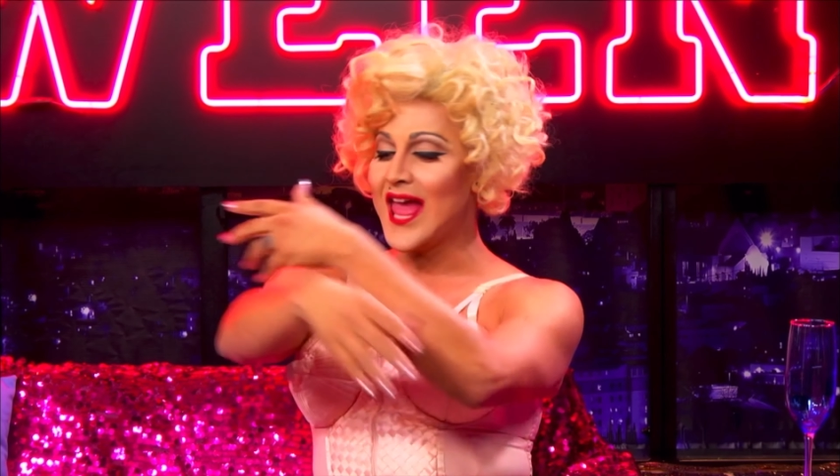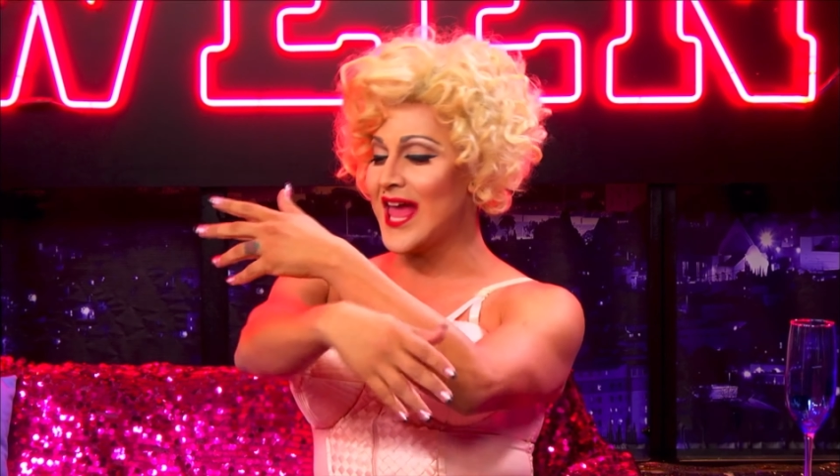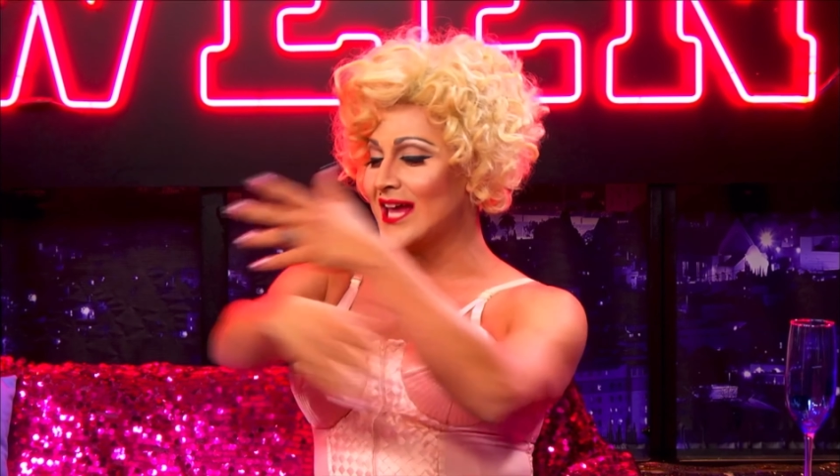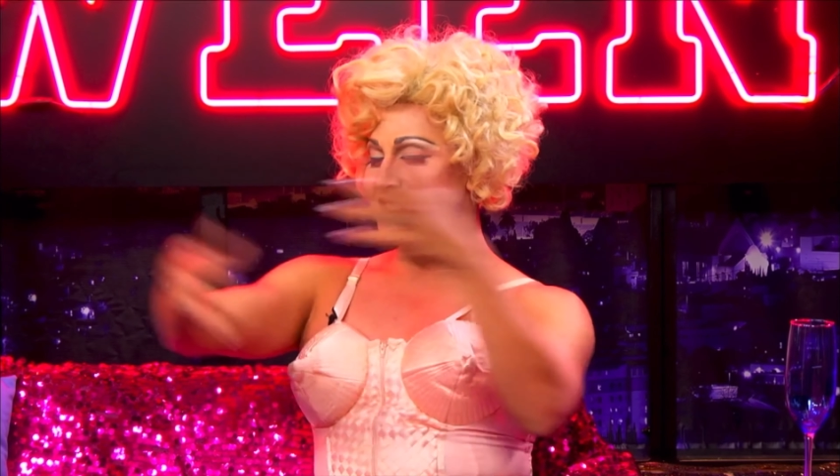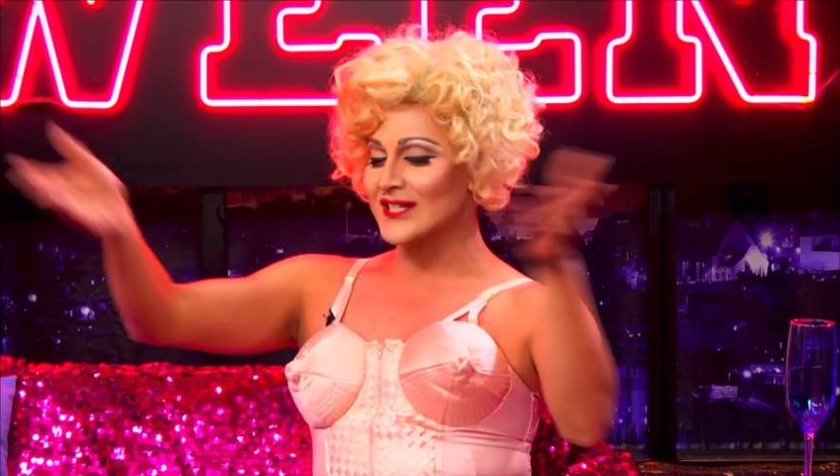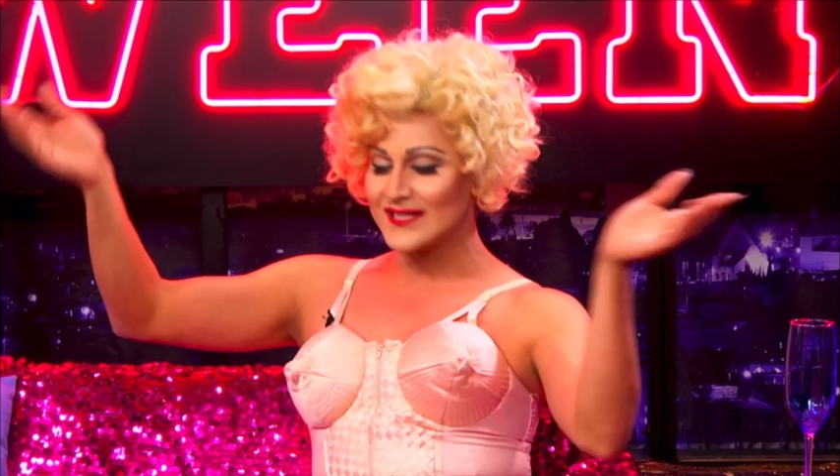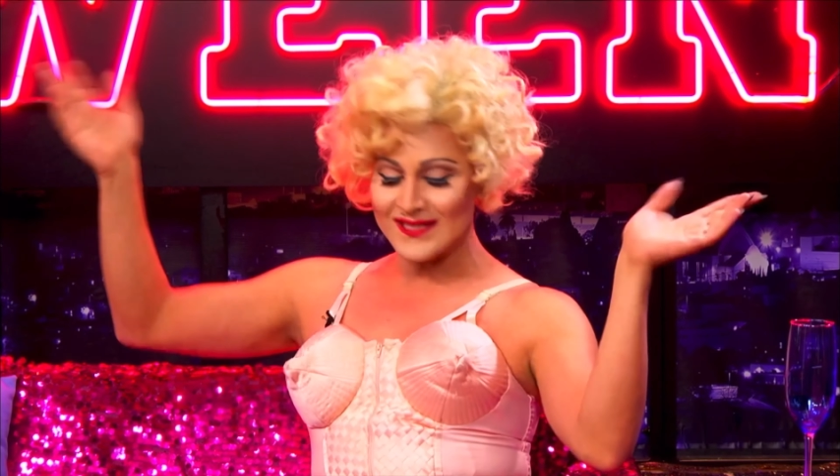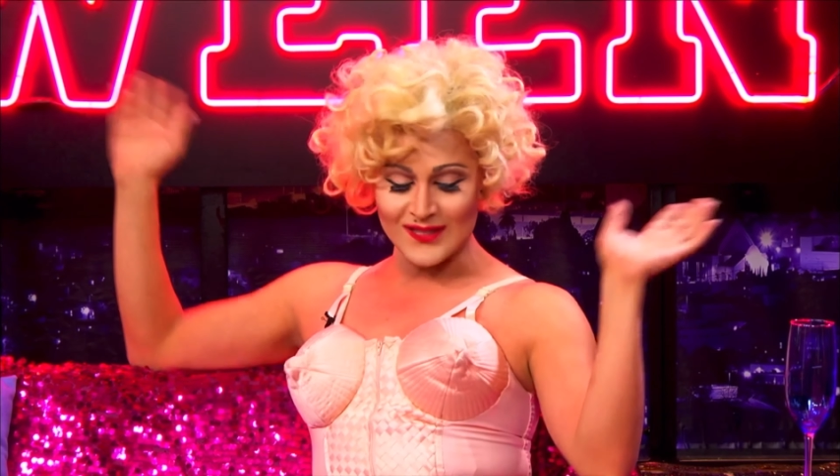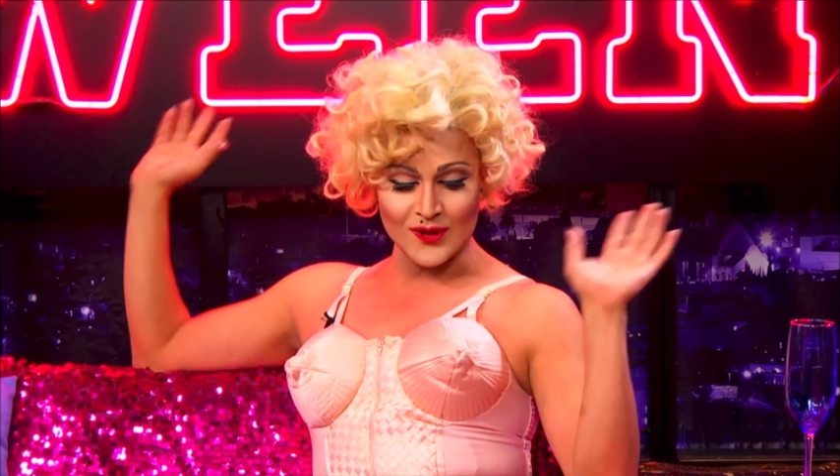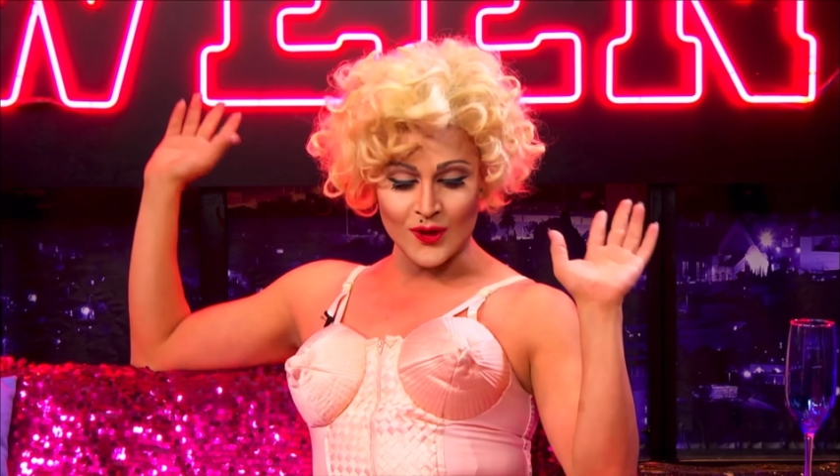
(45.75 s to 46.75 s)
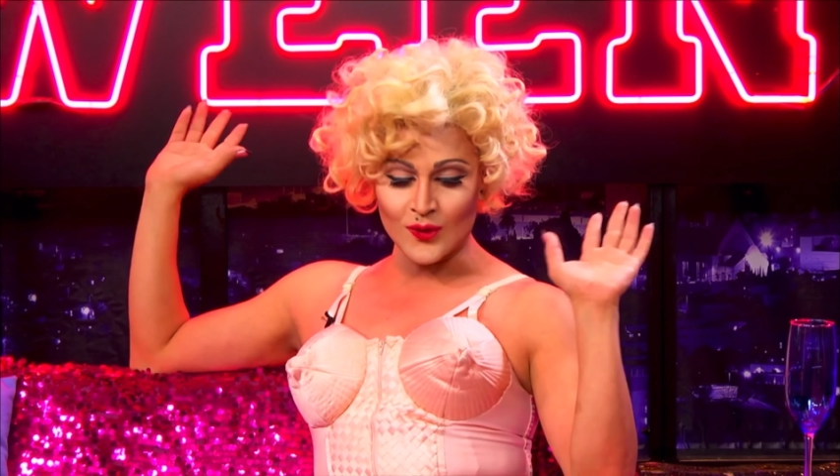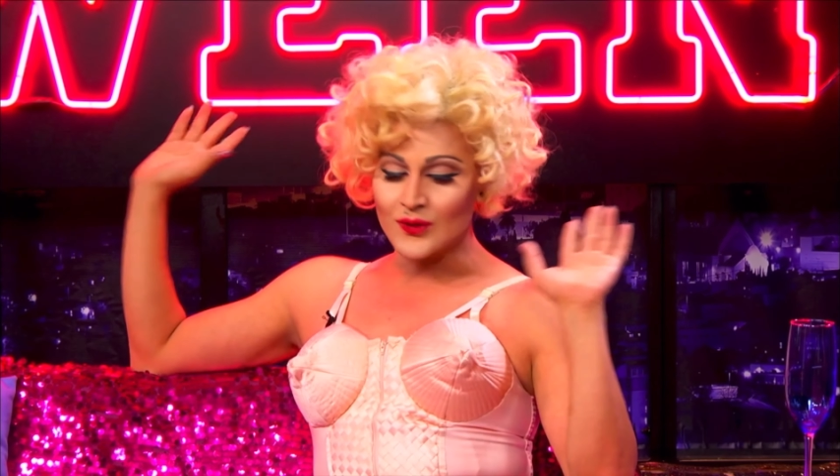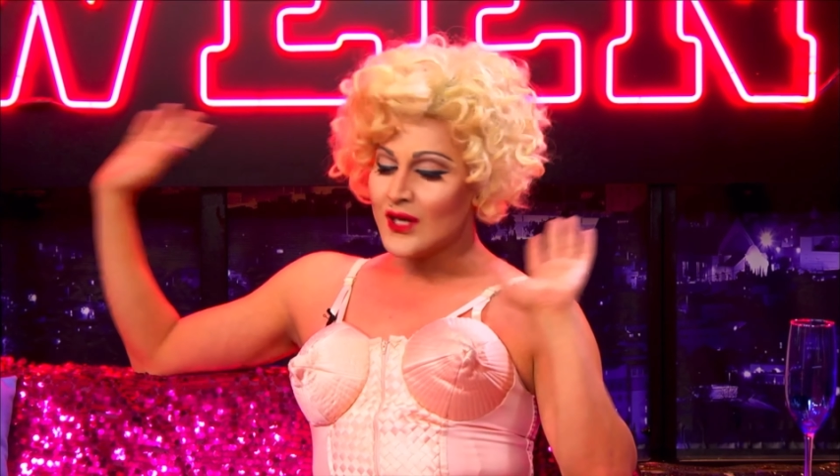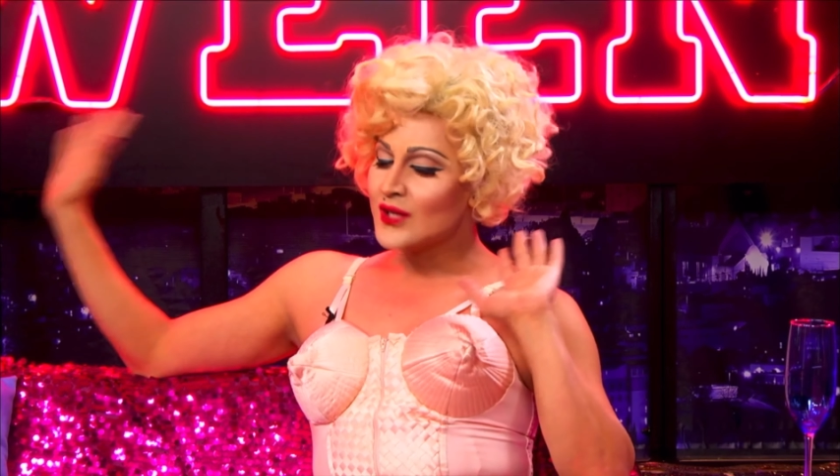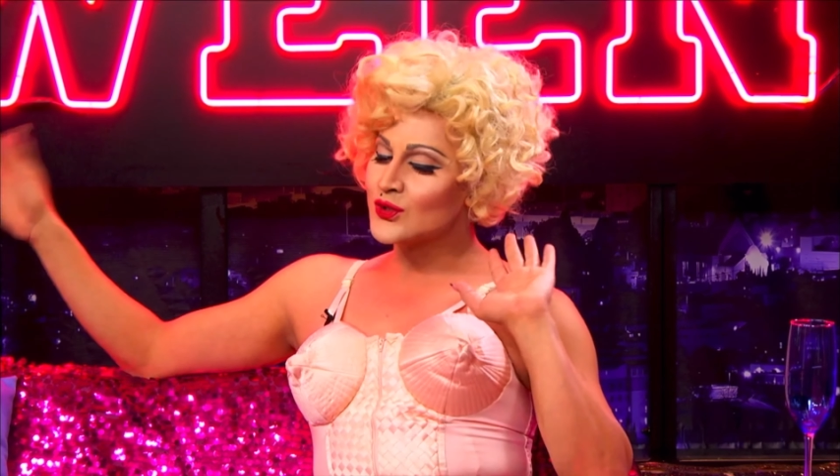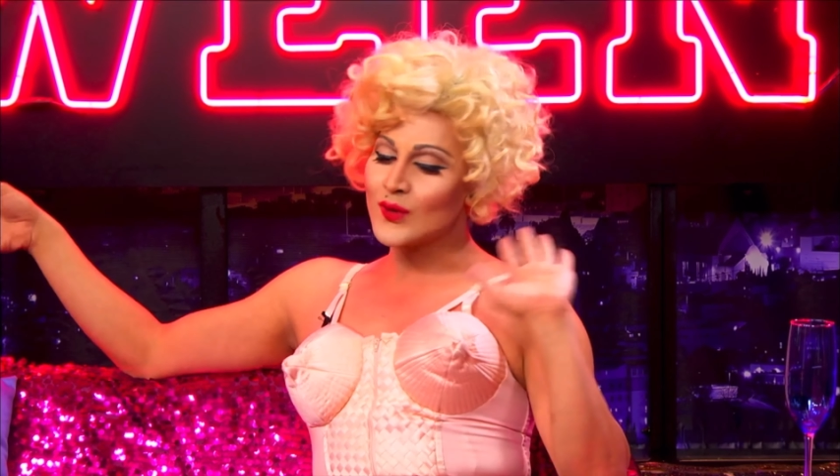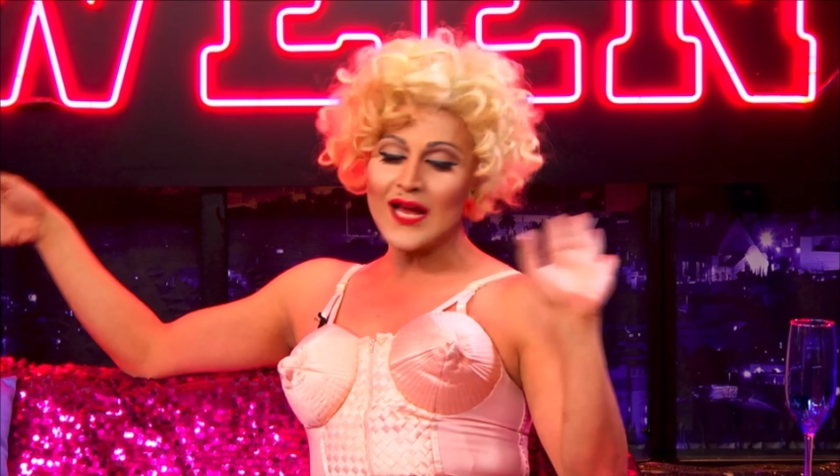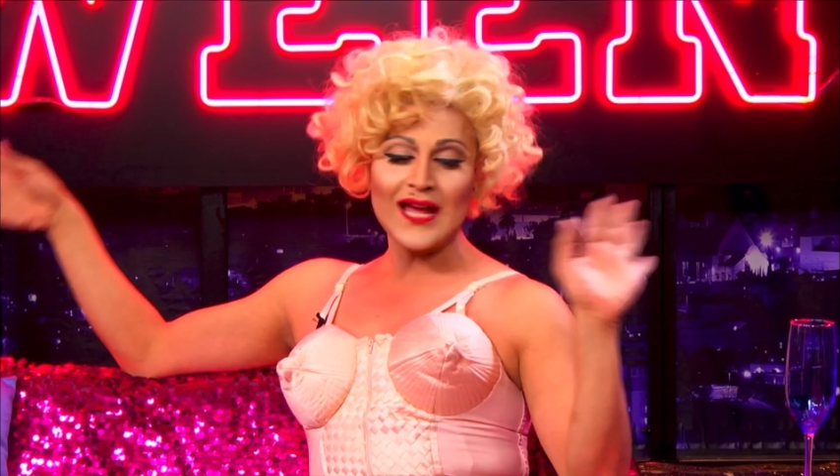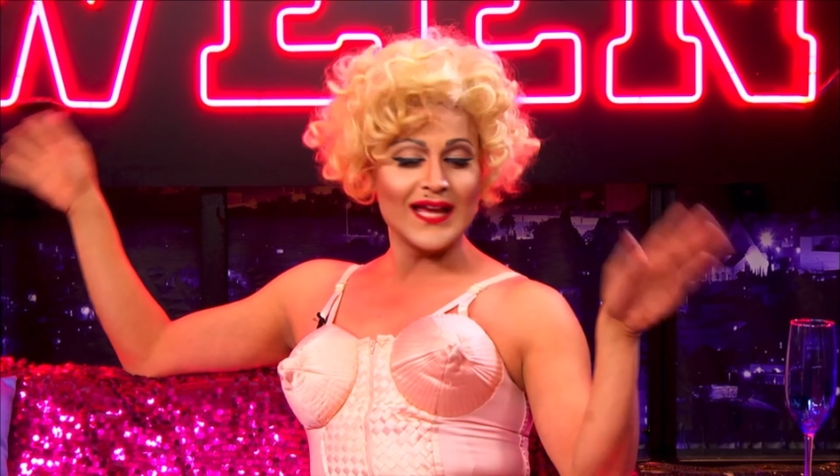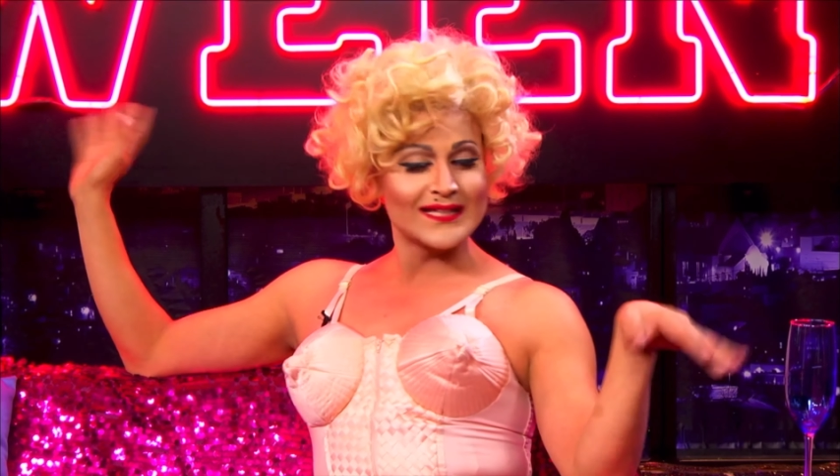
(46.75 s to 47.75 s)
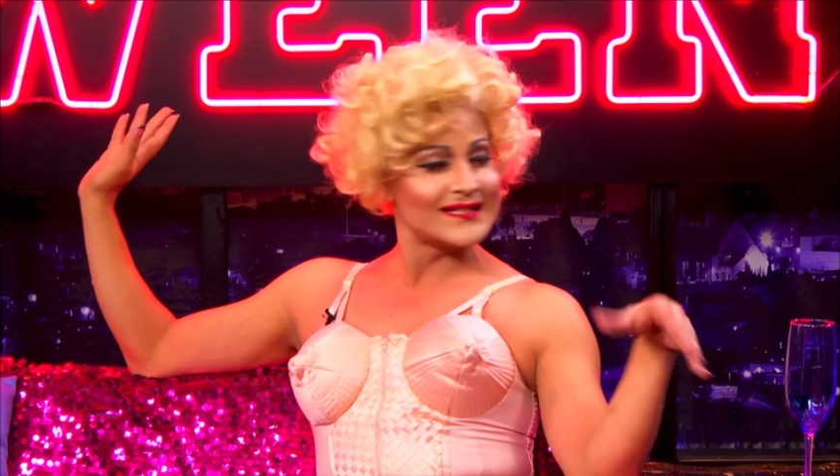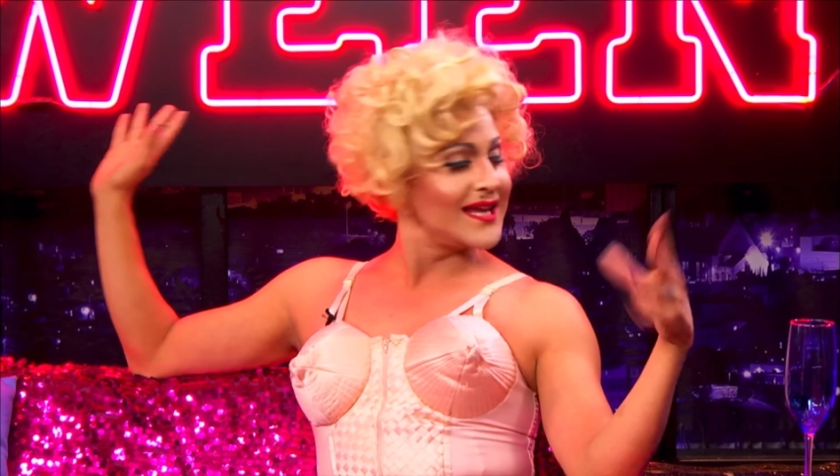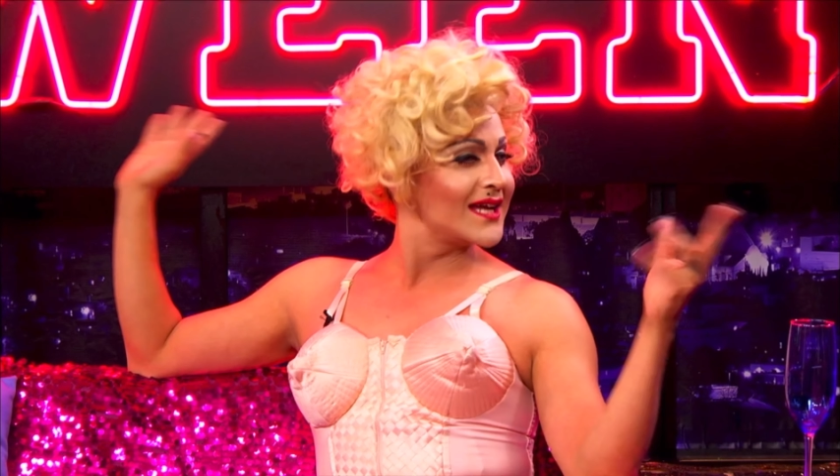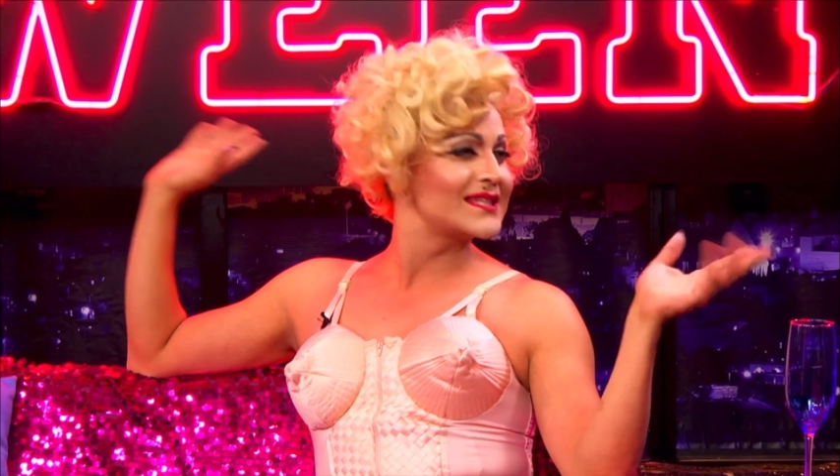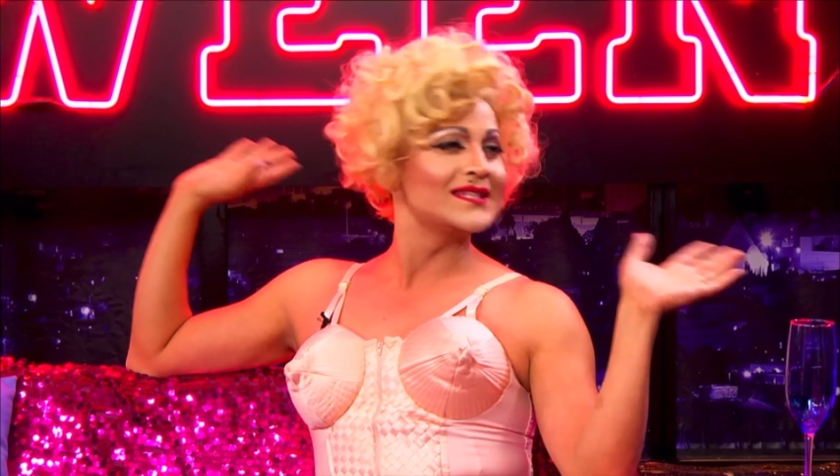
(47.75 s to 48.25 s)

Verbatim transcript: and just, you know, drag, sex,